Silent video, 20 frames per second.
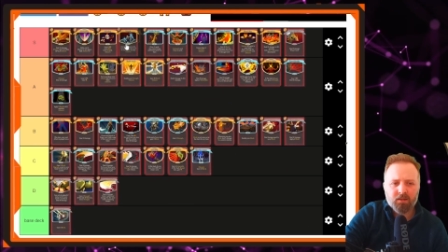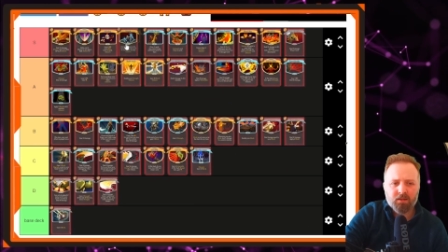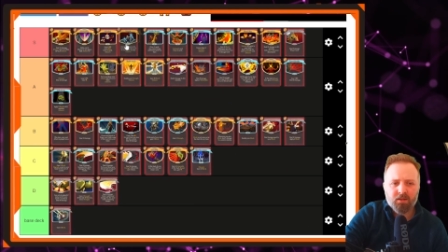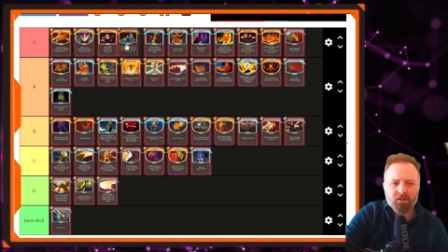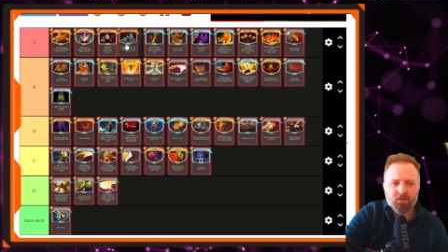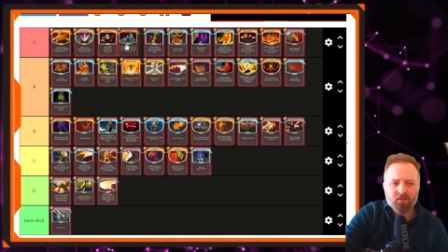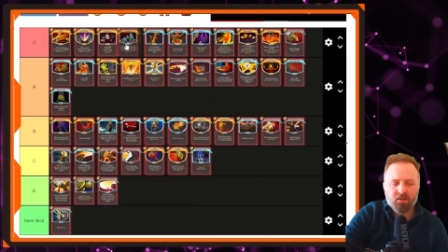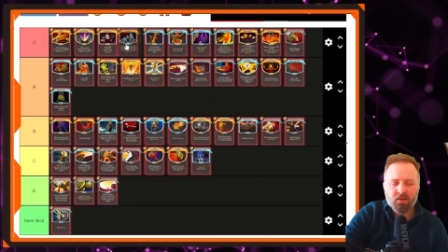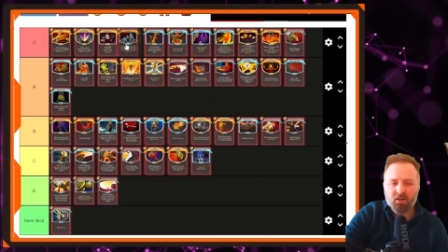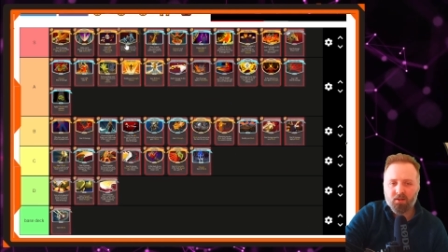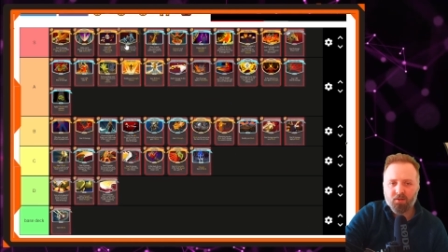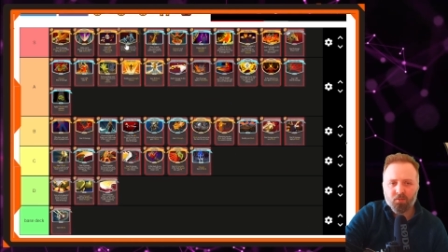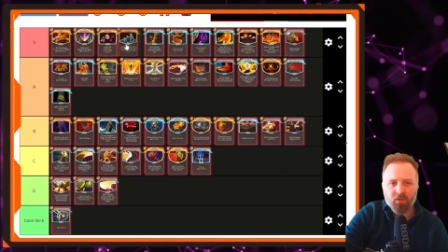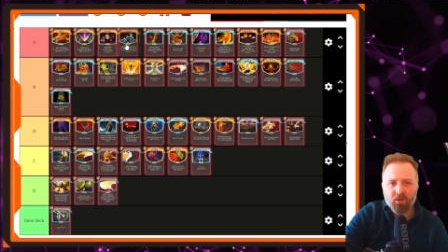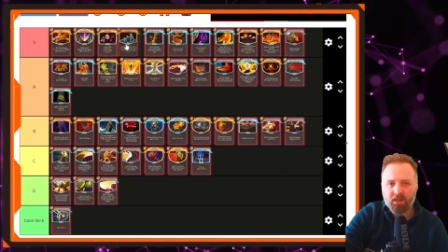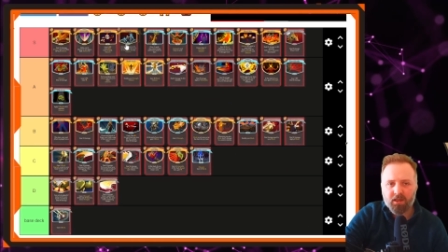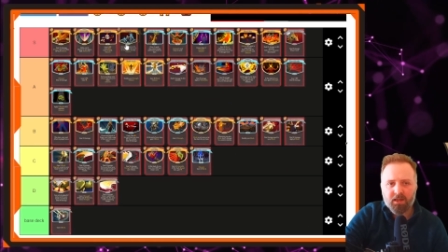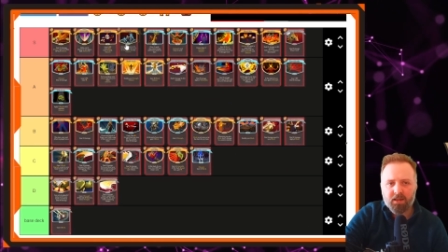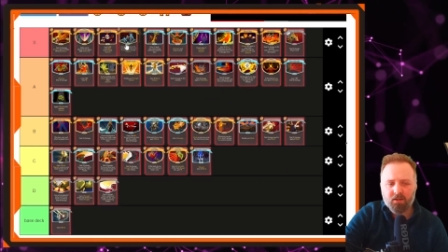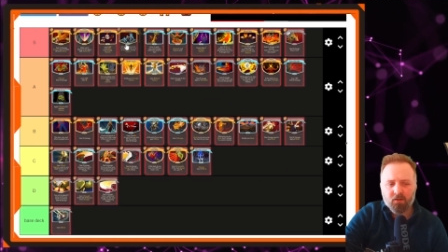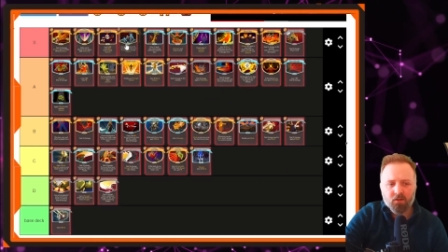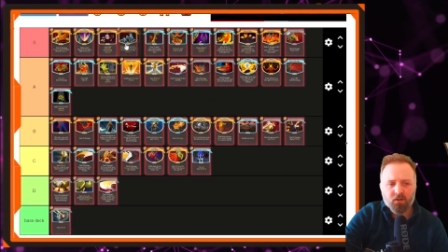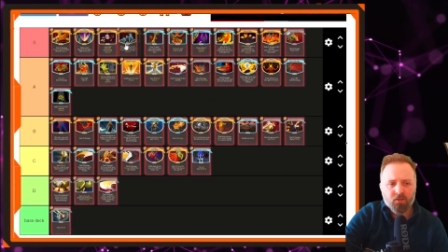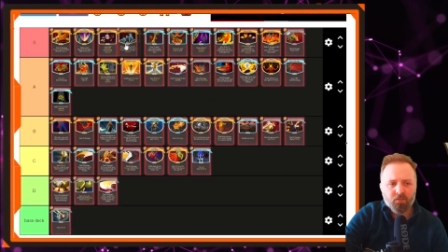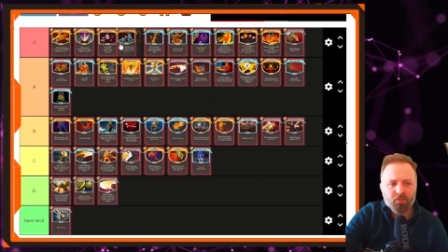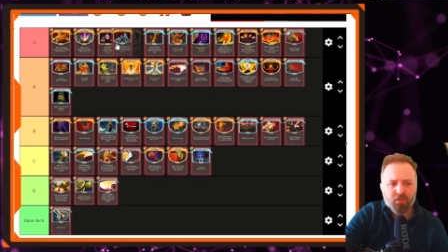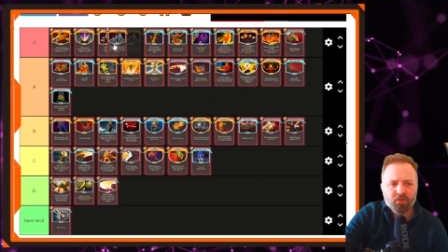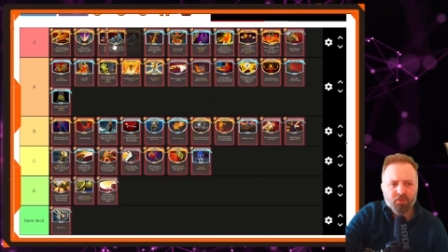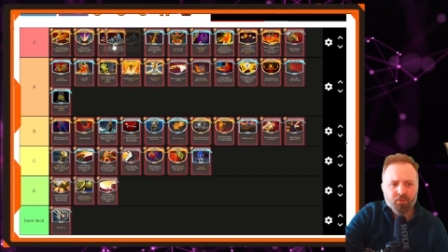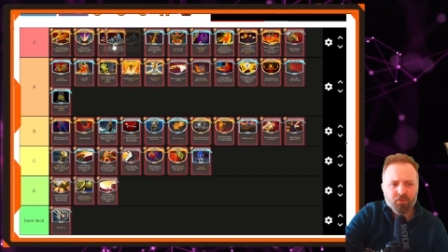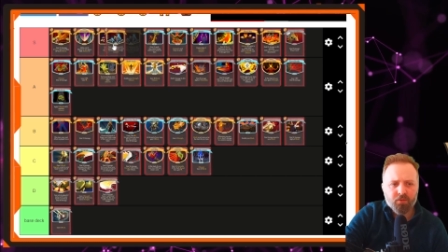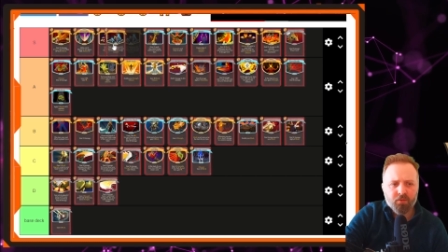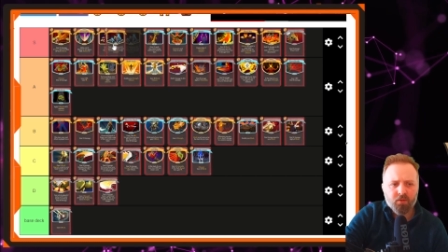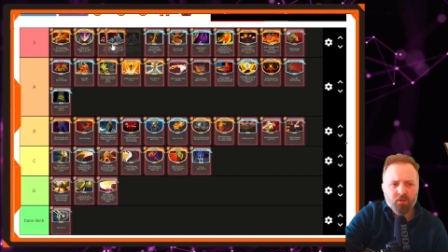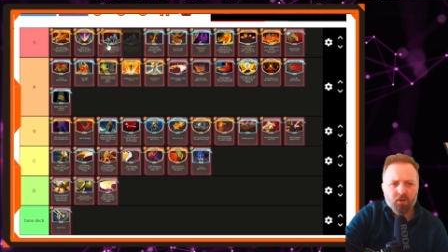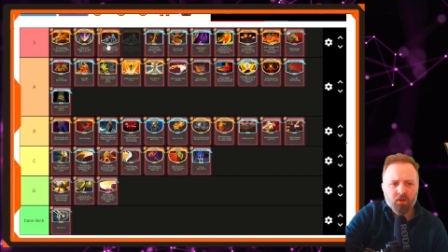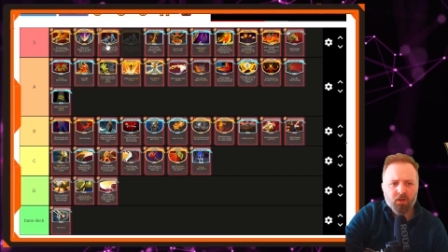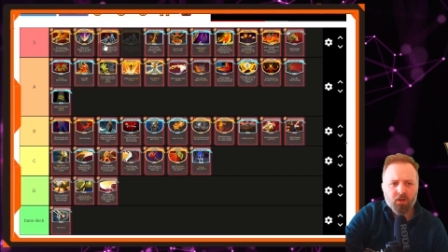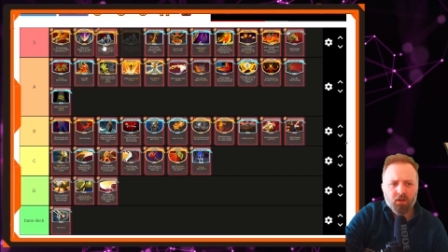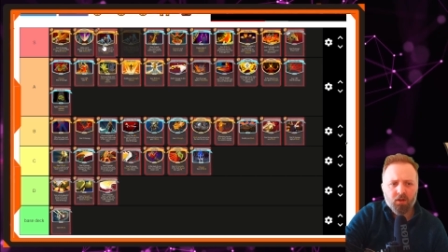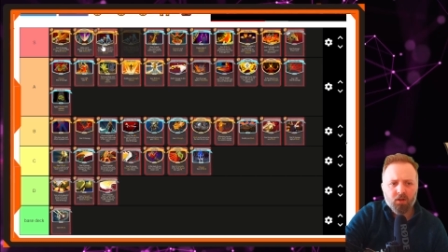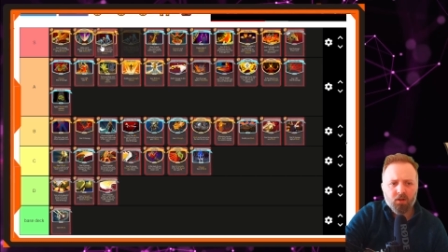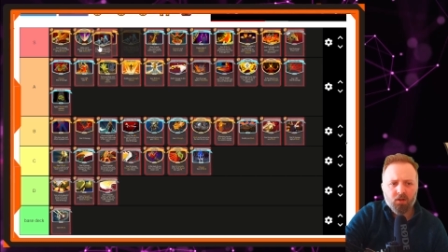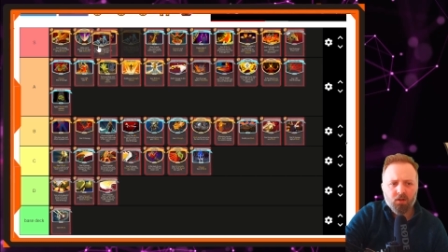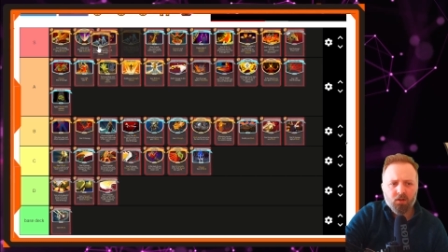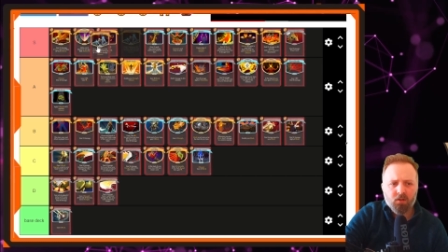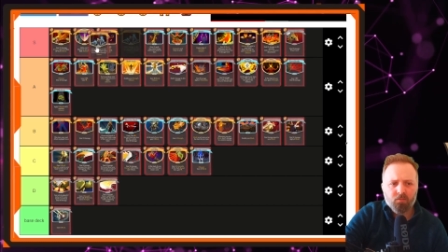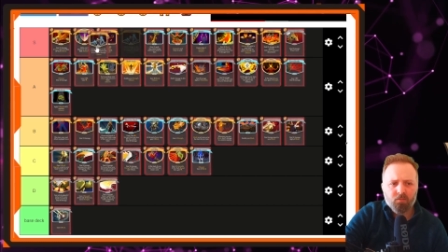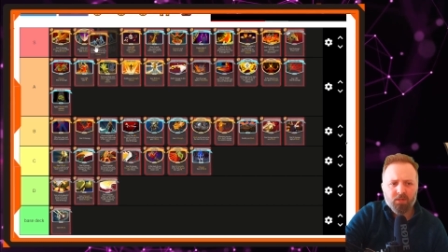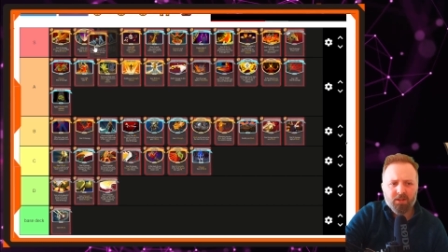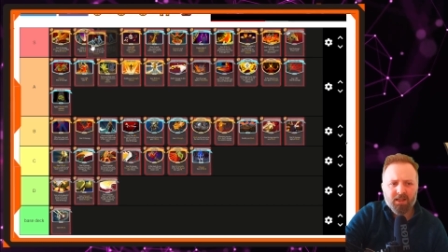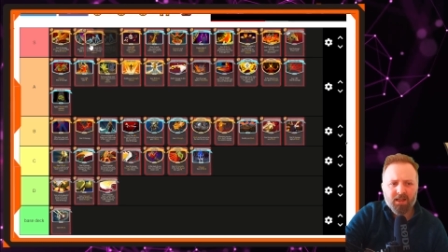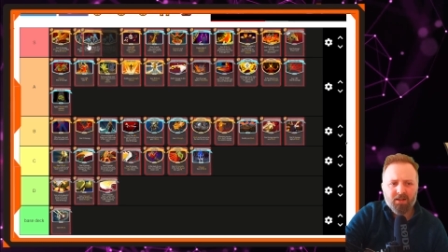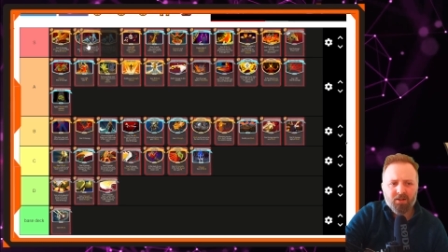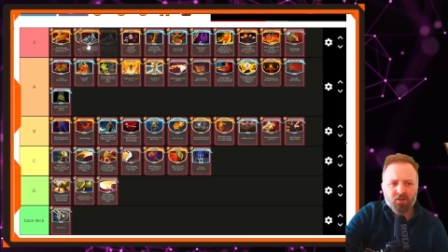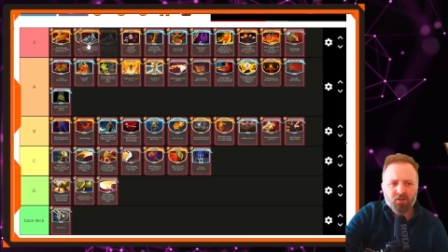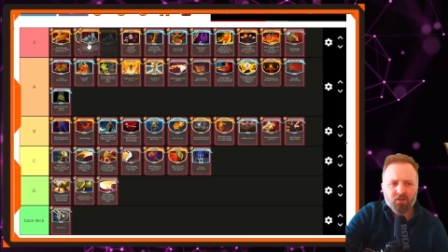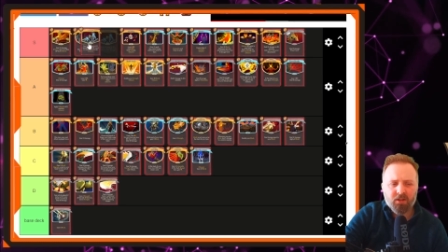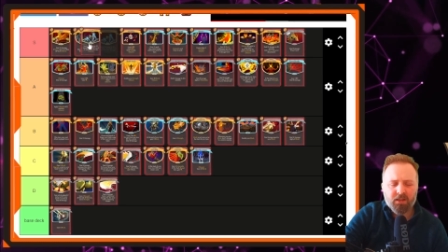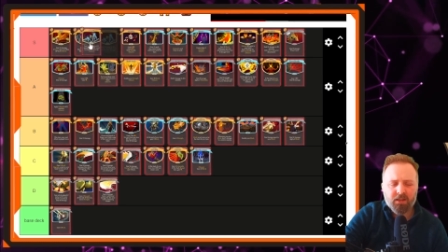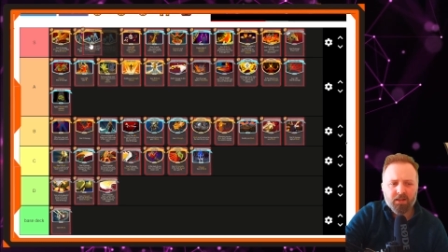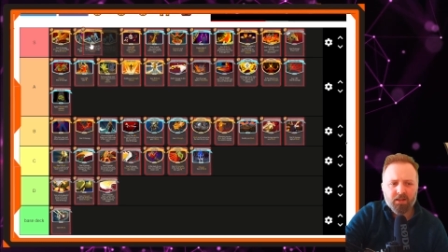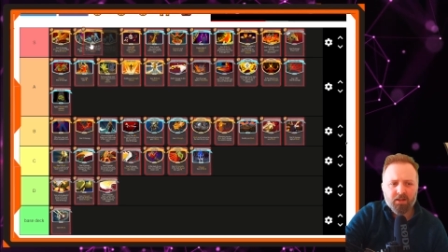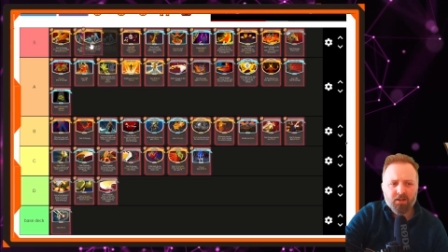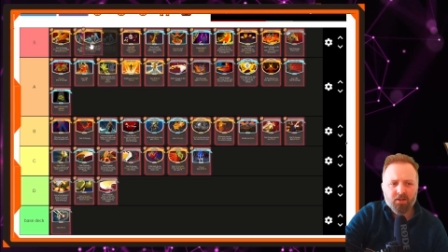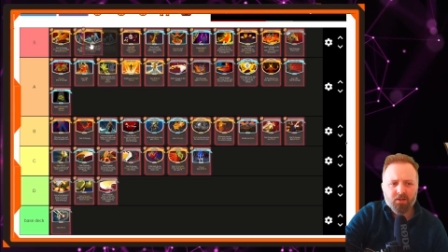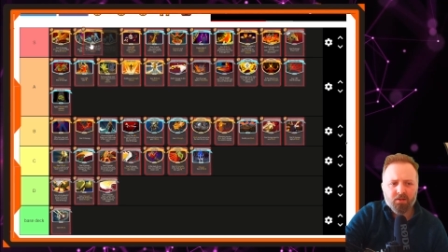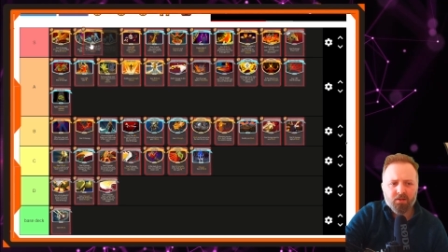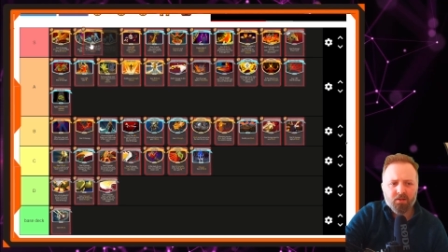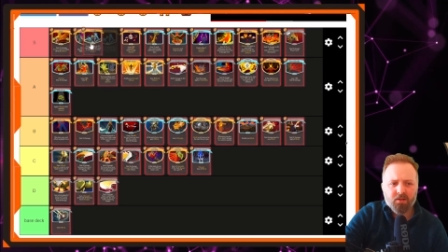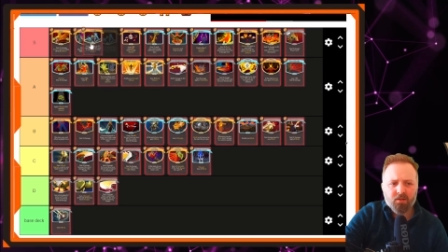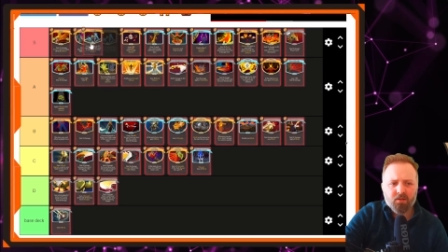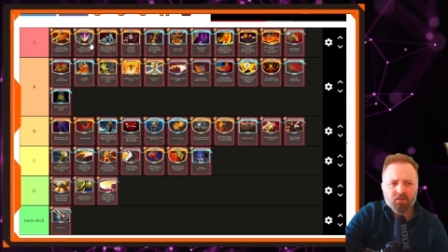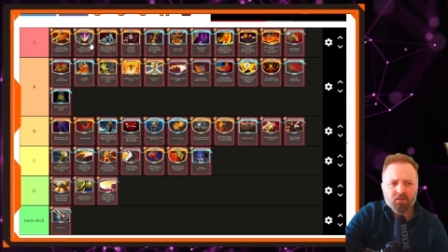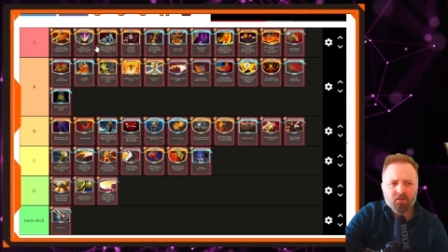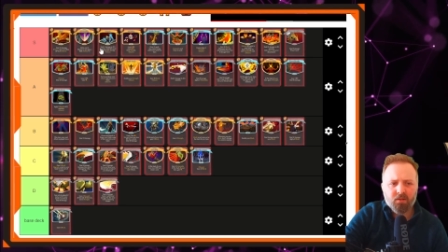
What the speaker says: It's a way to heal up, so potentially yes.